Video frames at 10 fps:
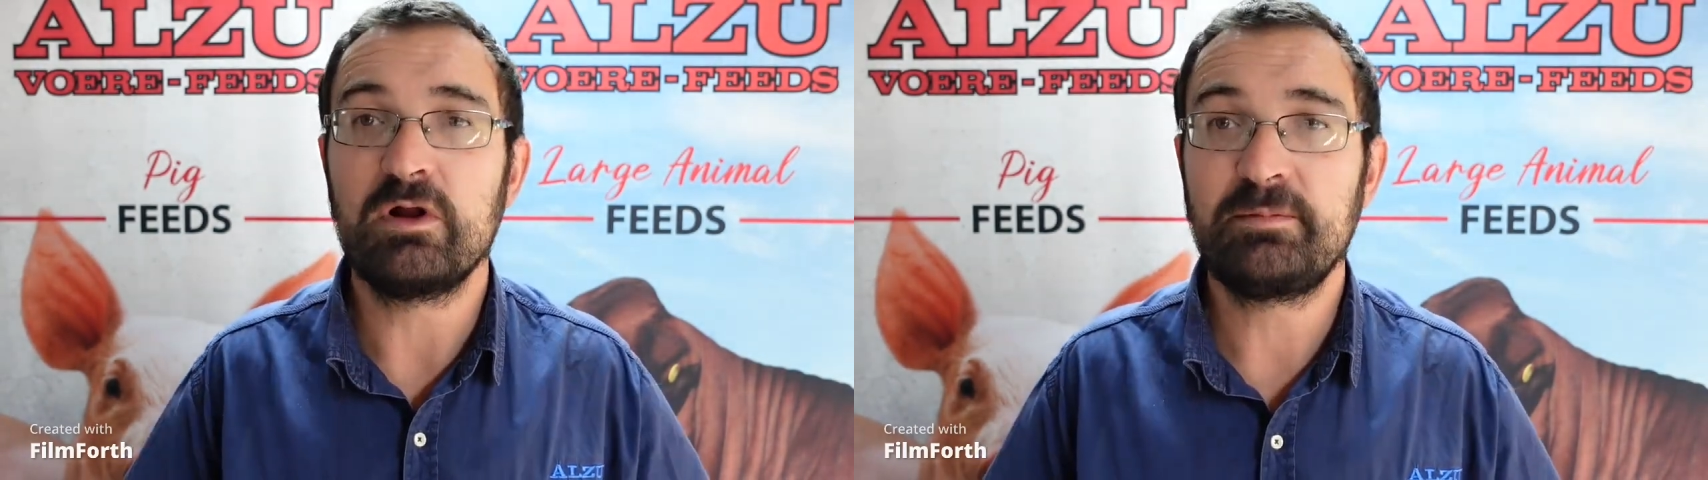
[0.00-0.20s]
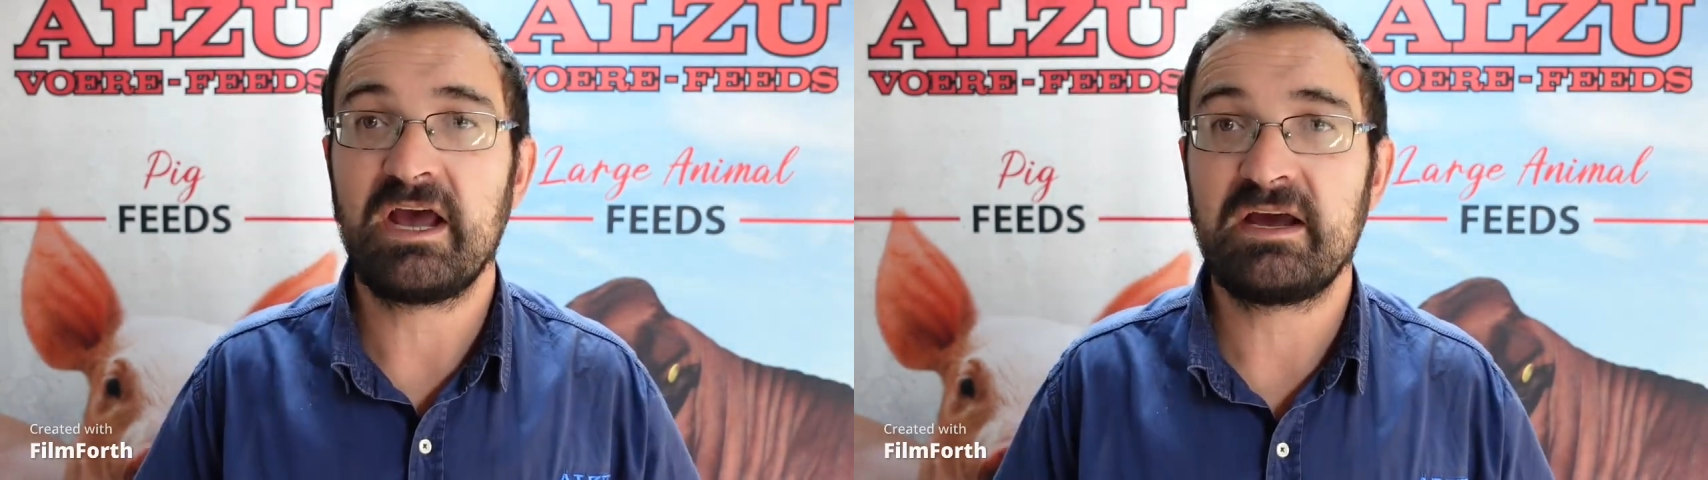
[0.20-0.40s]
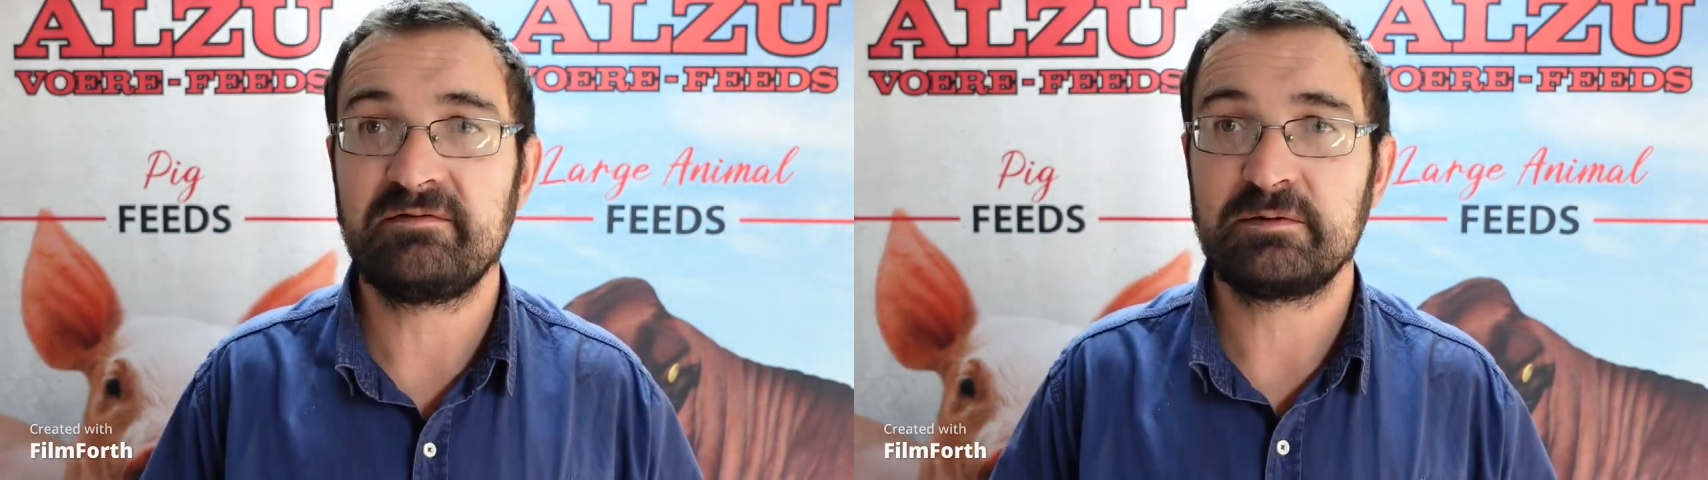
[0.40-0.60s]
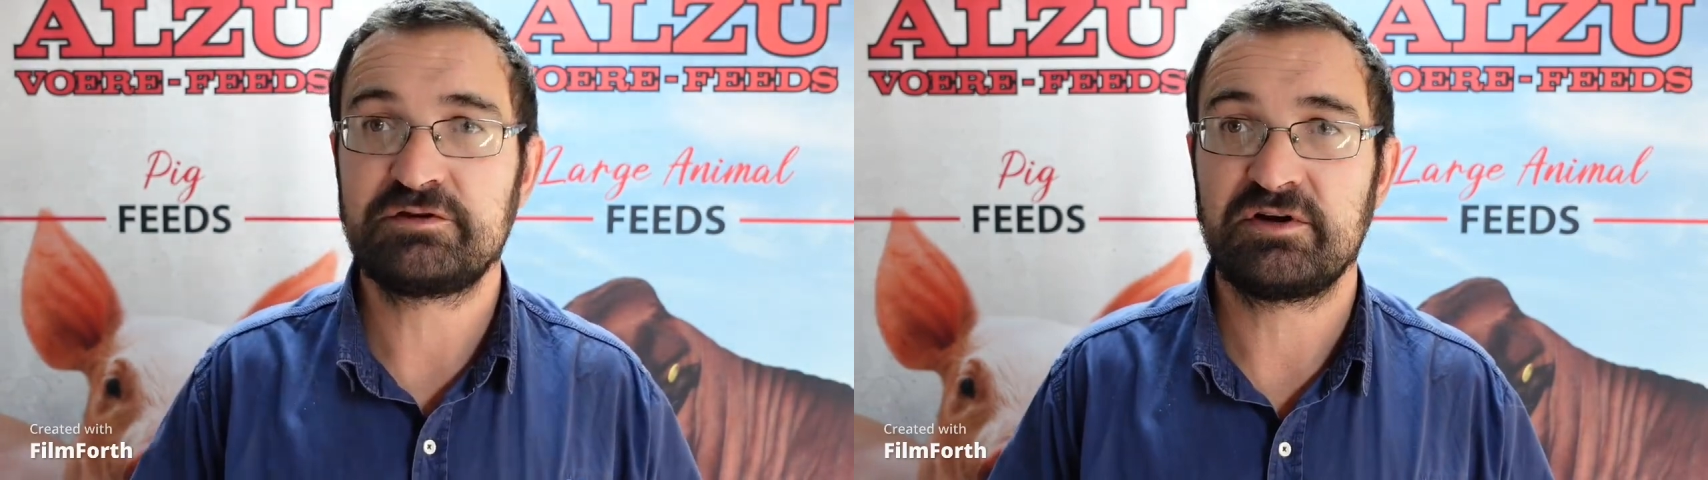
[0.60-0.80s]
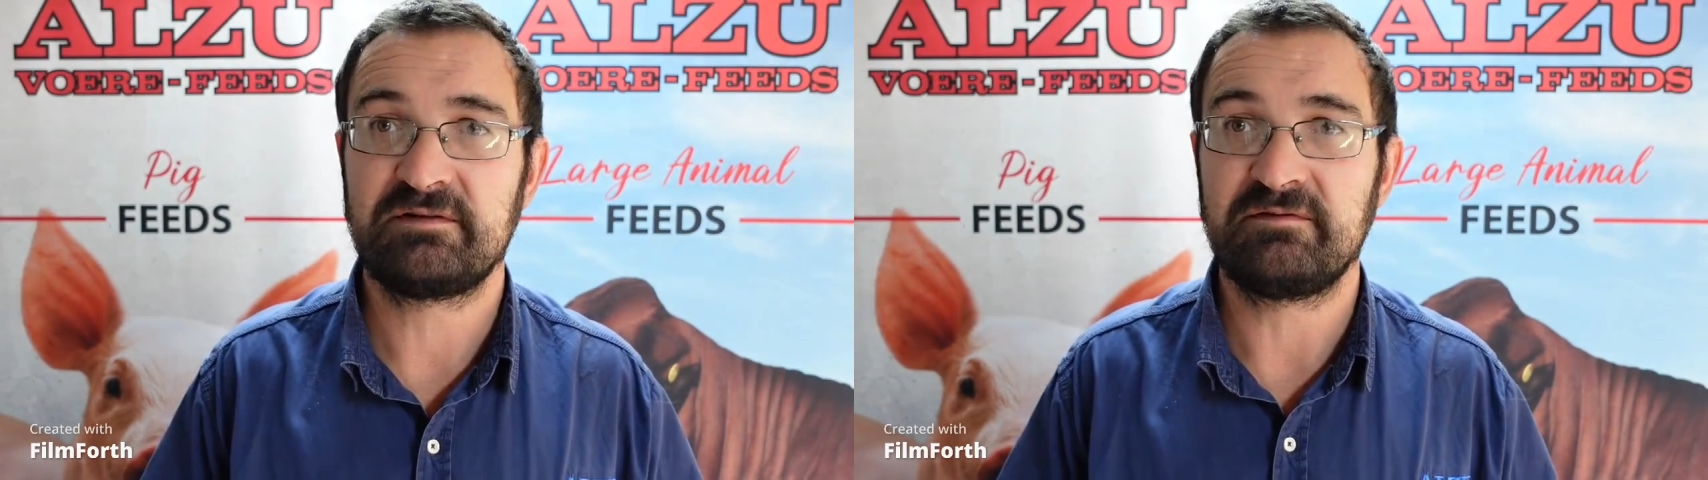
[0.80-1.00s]
be able
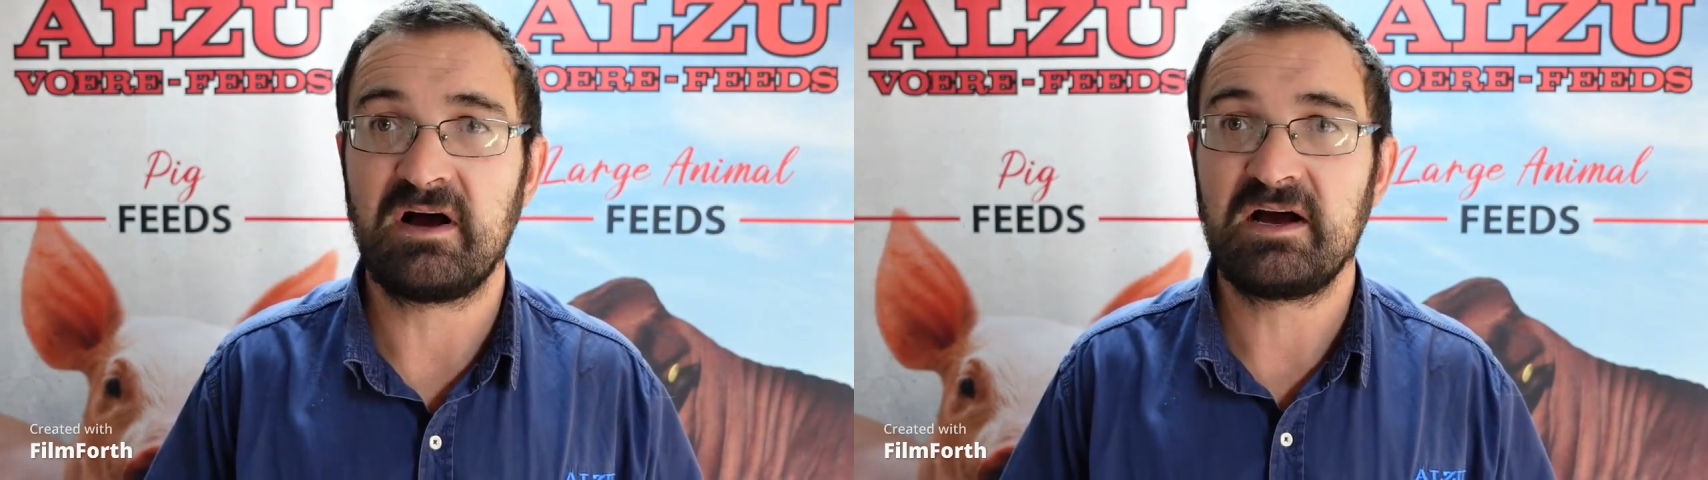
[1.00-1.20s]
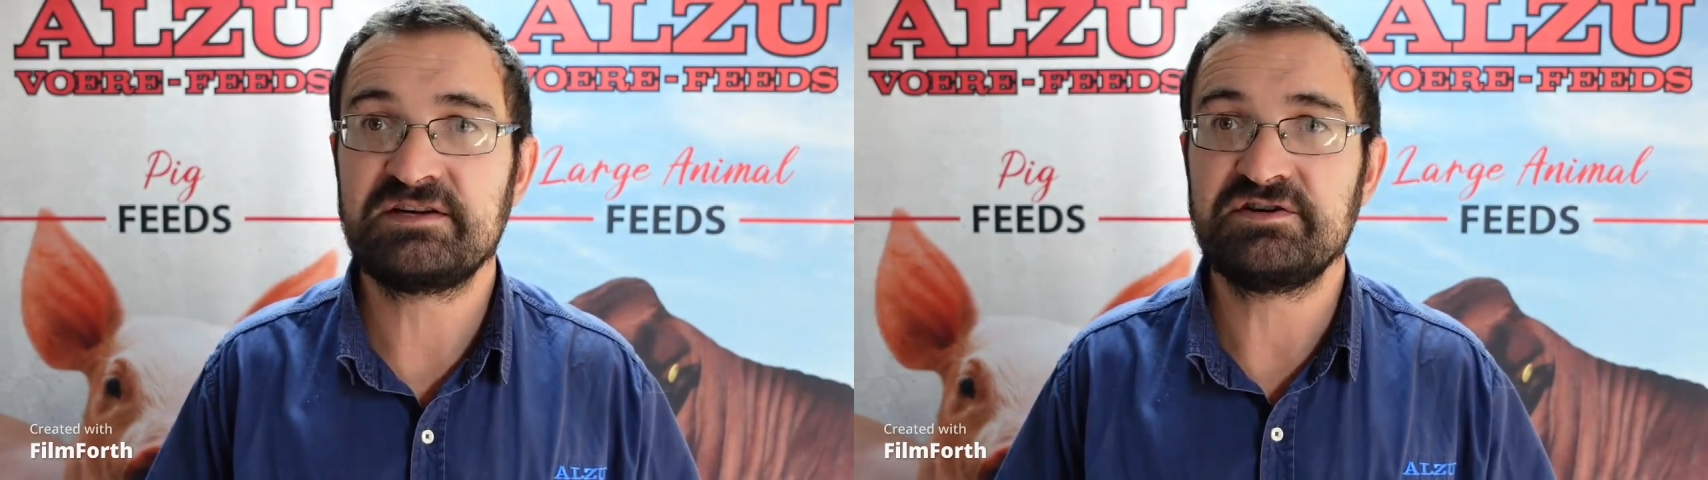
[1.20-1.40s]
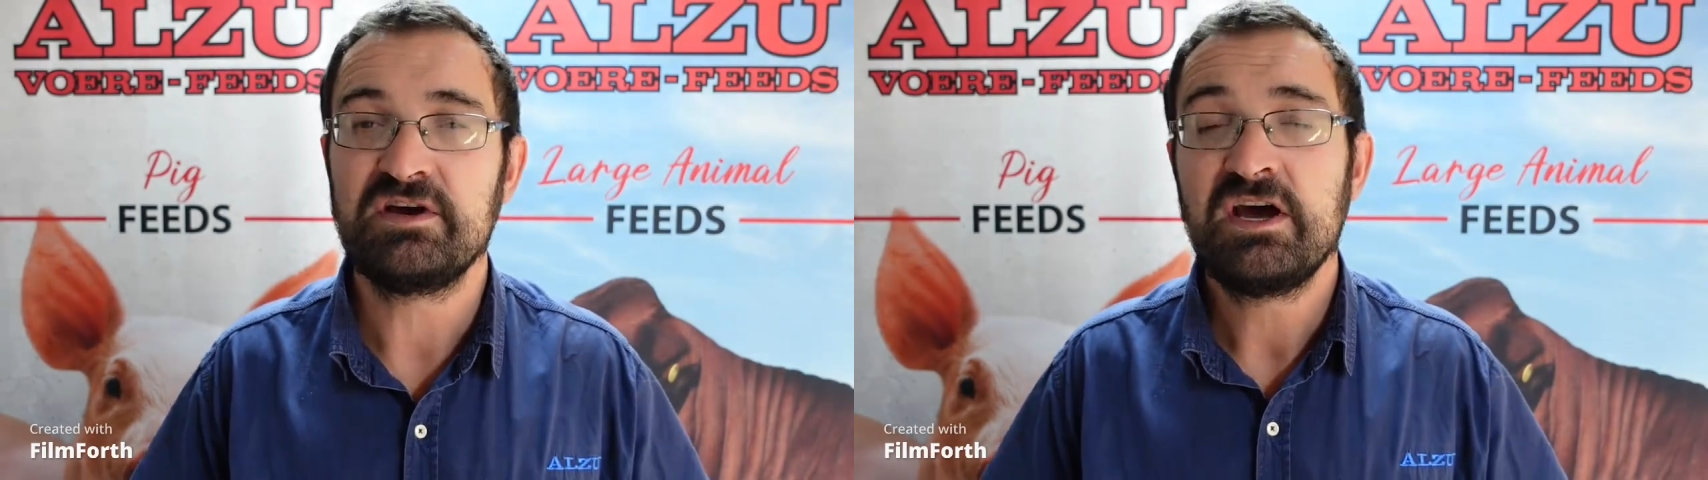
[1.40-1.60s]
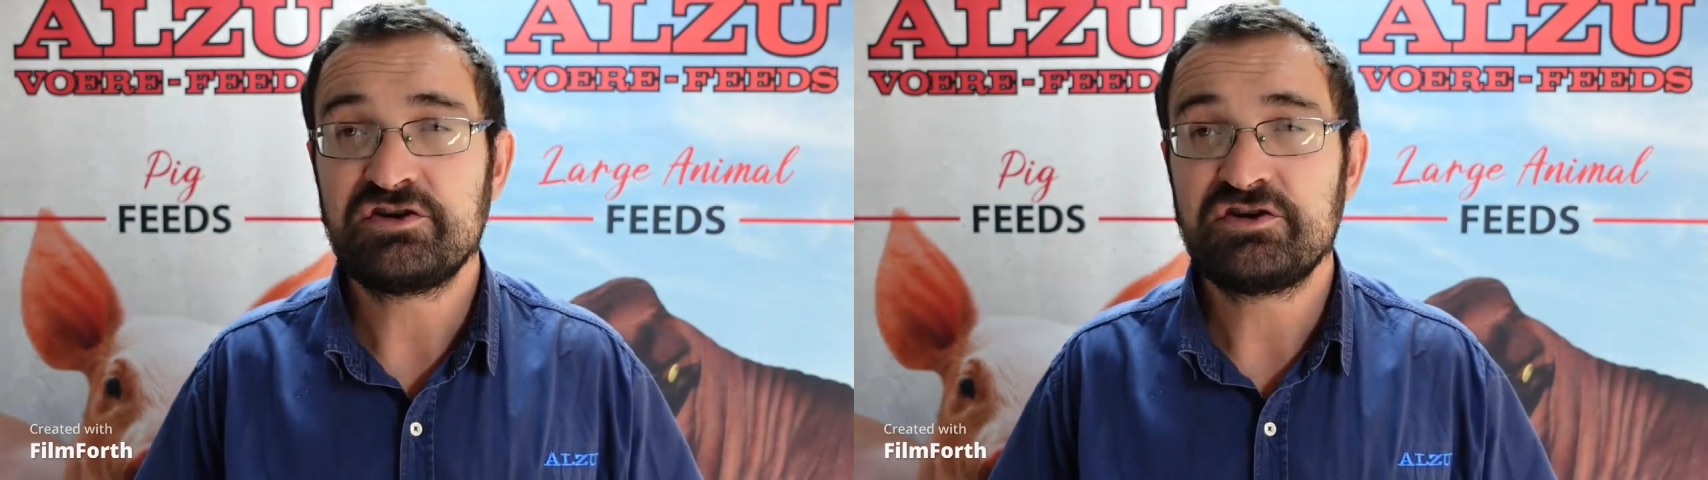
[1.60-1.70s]
to advise you